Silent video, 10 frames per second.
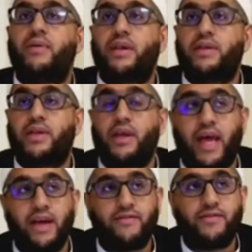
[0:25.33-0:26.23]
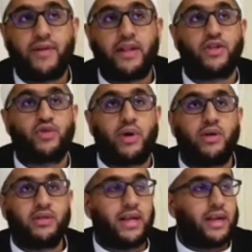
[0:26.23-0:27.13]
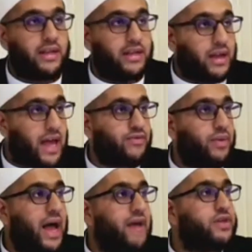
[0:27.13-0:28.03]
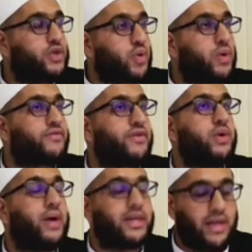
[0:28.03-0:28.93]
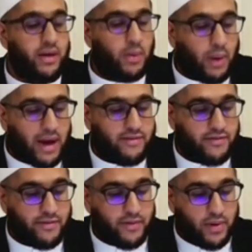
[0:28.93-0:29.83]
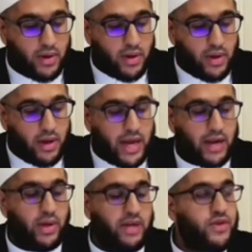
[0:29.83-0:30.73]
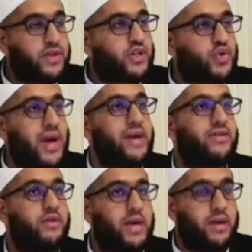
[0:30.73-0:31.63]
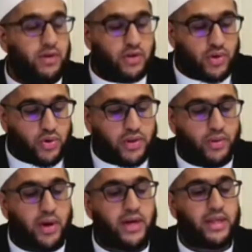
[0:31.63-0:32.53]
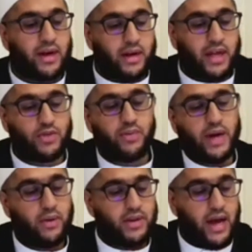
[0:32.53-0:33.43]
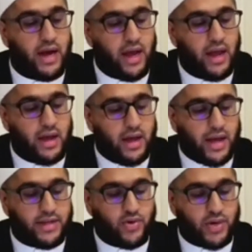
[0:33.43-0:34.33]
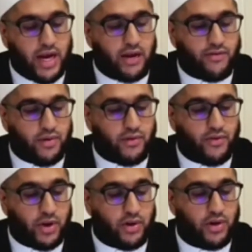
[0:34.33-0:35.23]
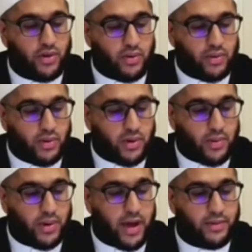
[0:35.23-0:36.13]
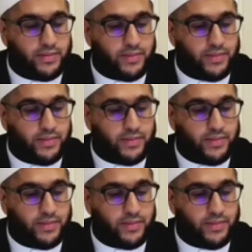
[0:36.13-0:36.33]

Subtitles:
the life and the struggles that the life will have in store for you as a wife. And it'll give you the strength to be able to do the work that Allah subhanahu wa ta'ala has ordained for you to do. Okay?